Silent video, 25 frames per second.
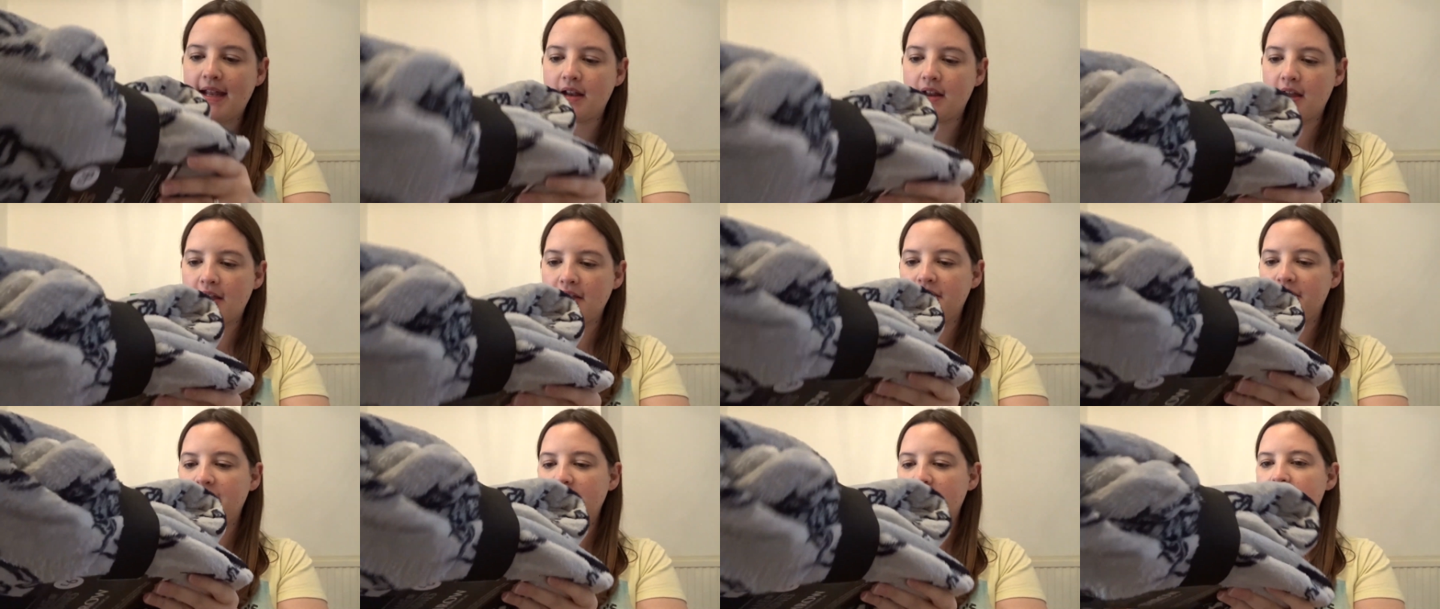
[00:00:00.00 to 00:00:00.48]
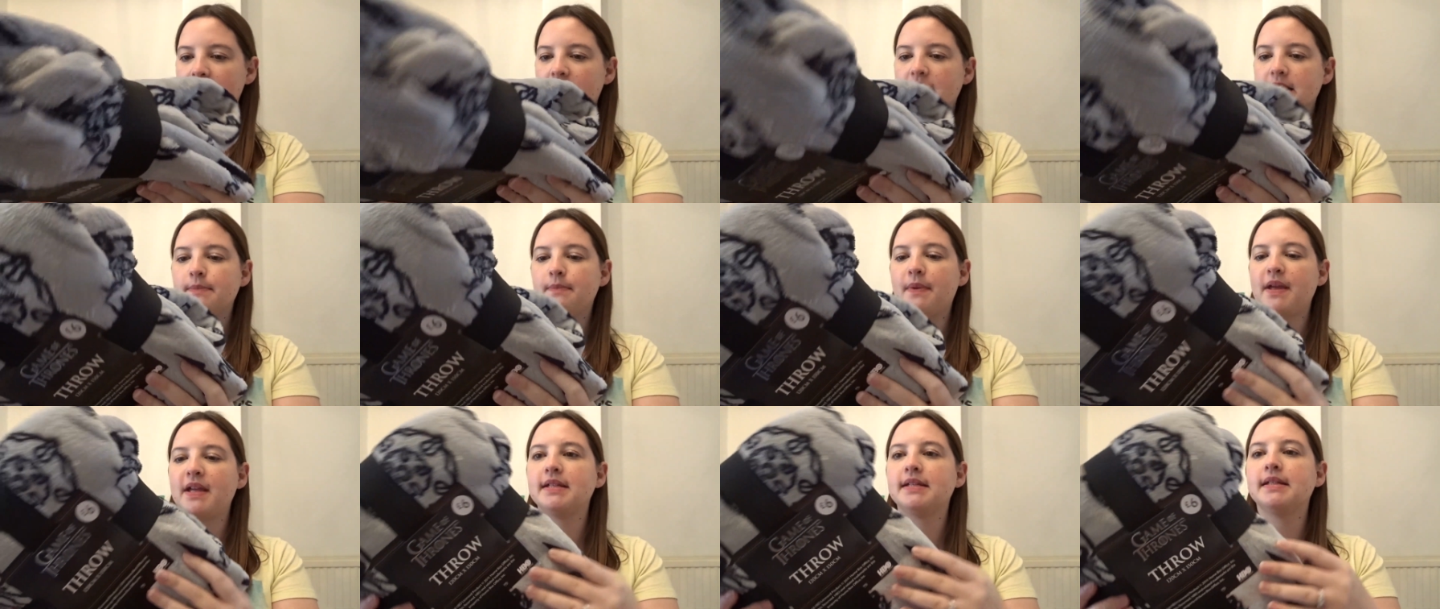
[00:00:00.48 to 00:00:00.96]
I think
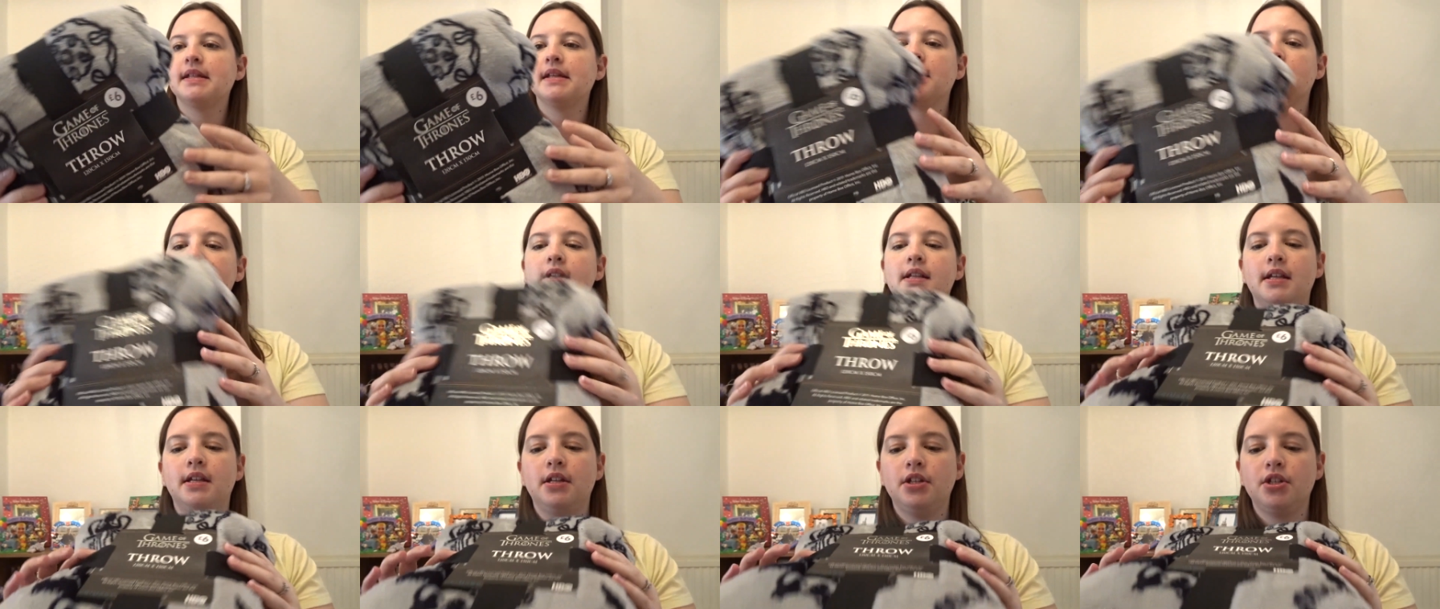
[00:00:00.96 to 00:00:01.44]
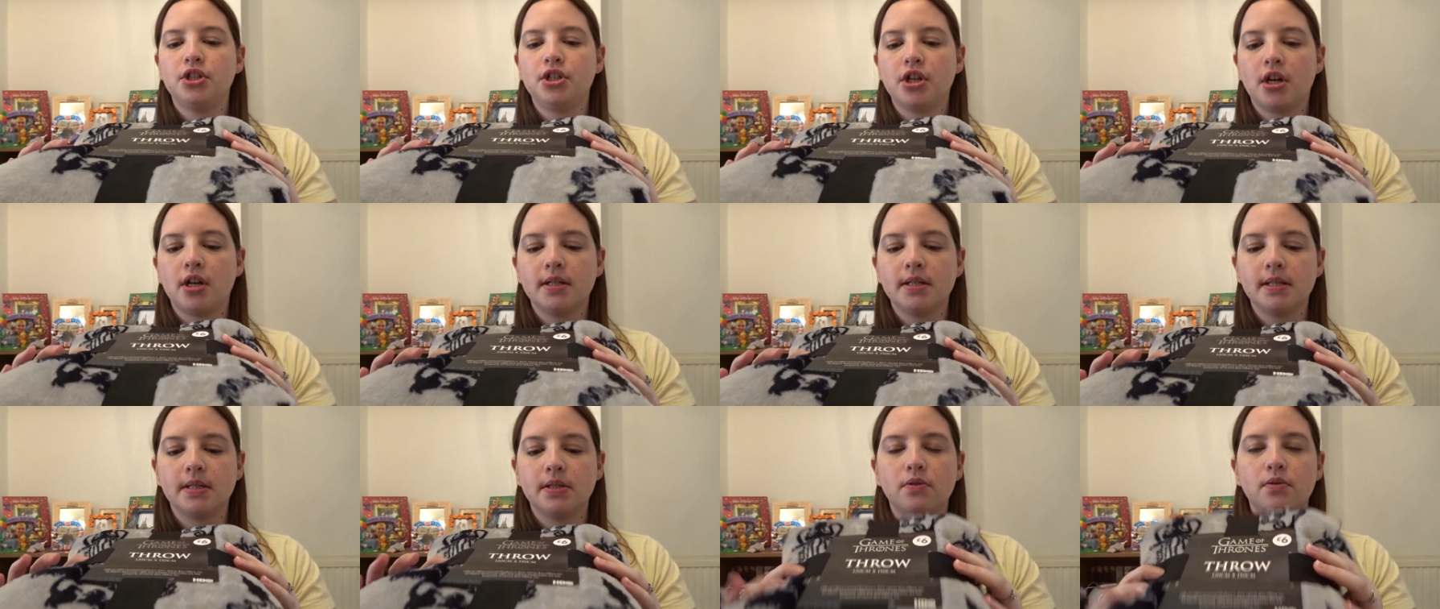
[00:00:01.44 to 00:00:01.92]
it's basically
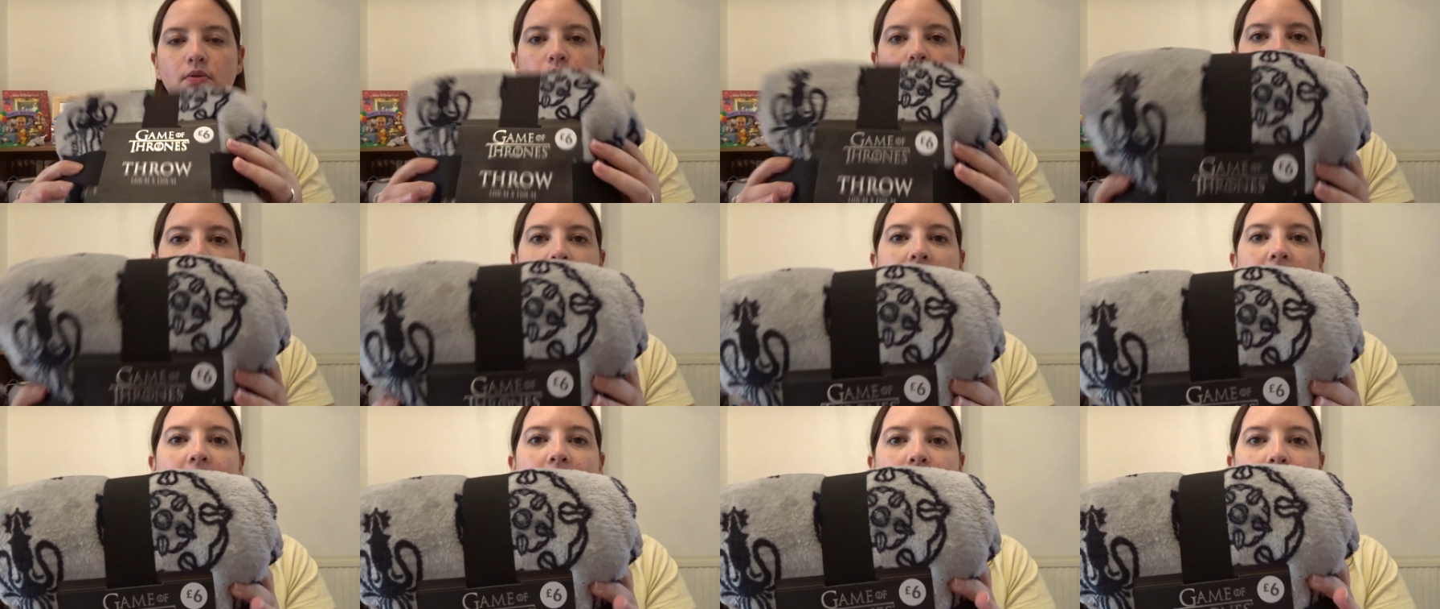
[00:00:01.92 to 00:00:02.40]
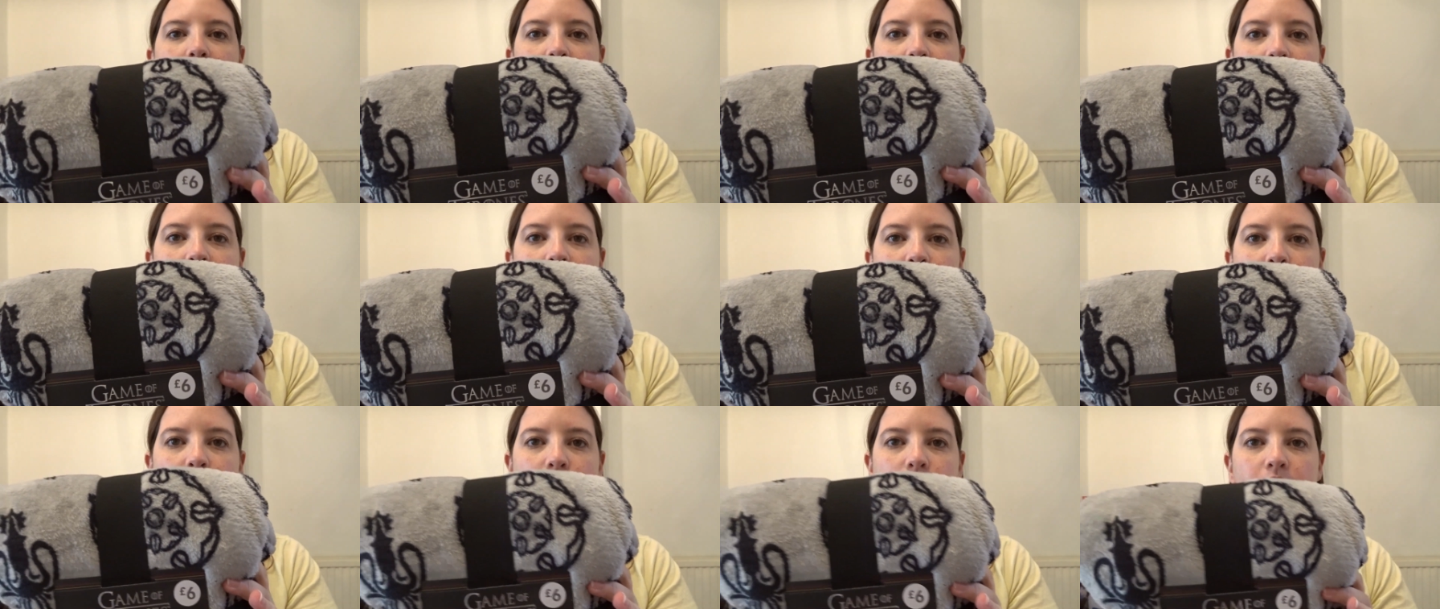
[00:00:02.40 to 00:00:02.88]
just all the house
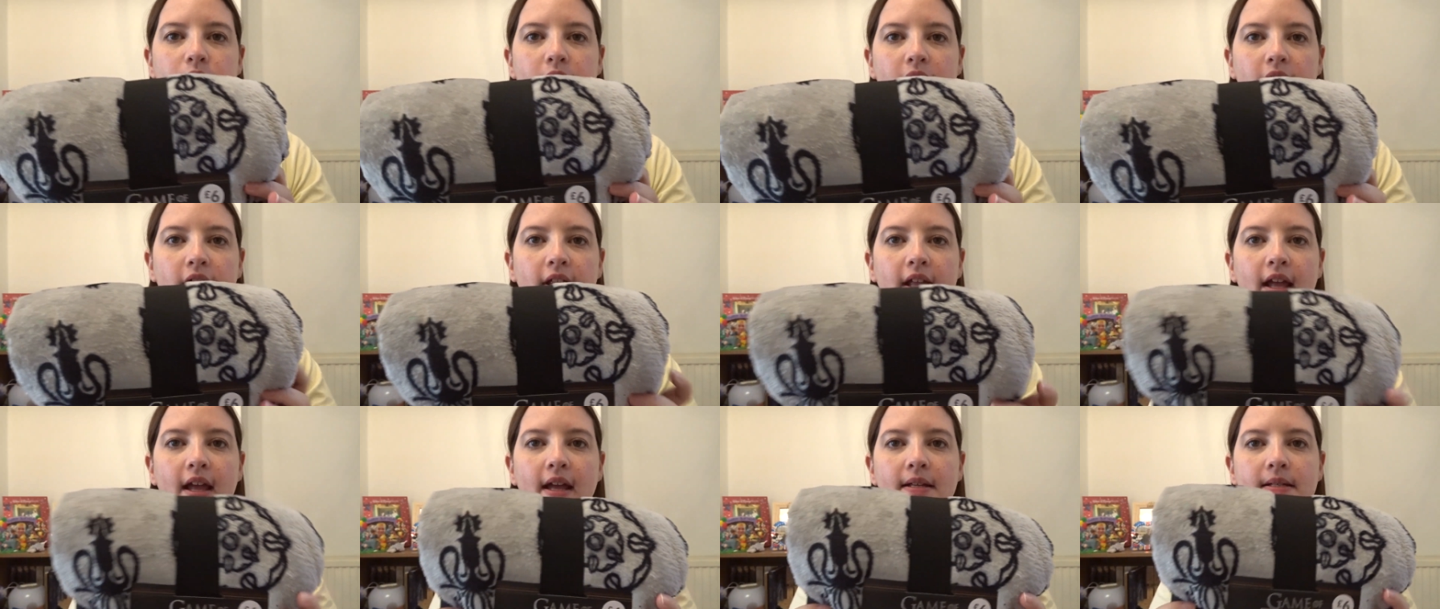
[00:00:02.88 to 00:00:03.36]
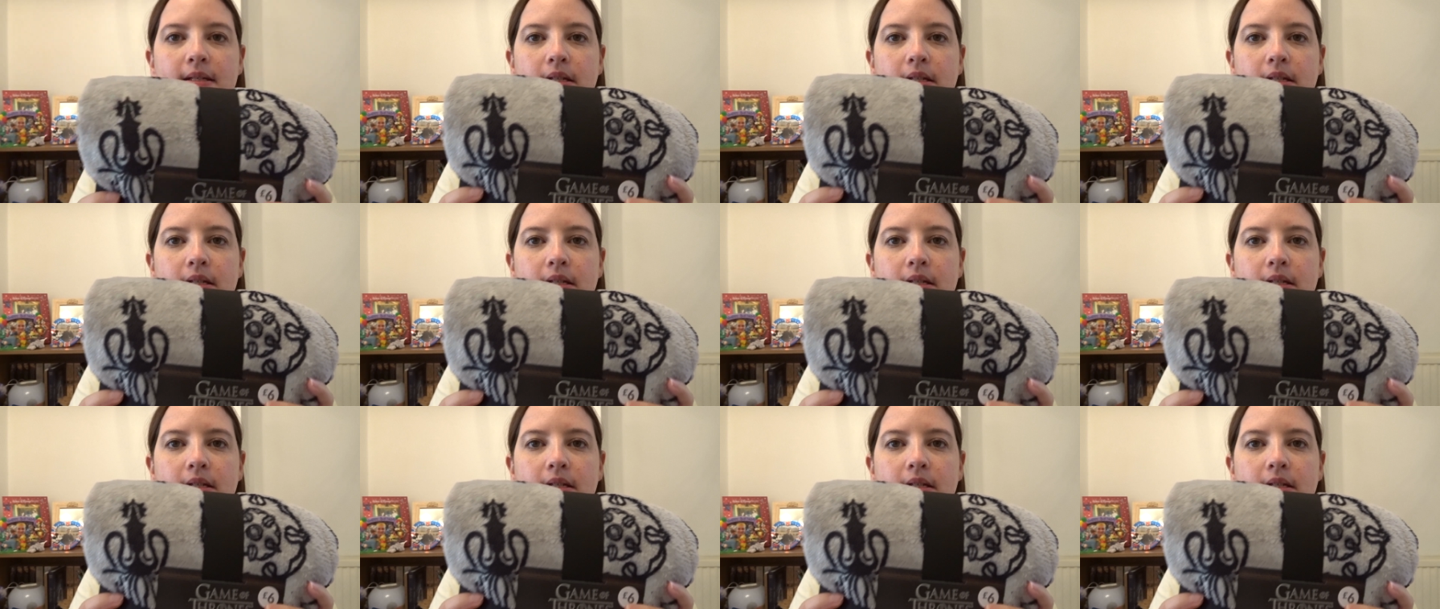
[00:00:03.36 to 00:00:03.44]
sigils on there.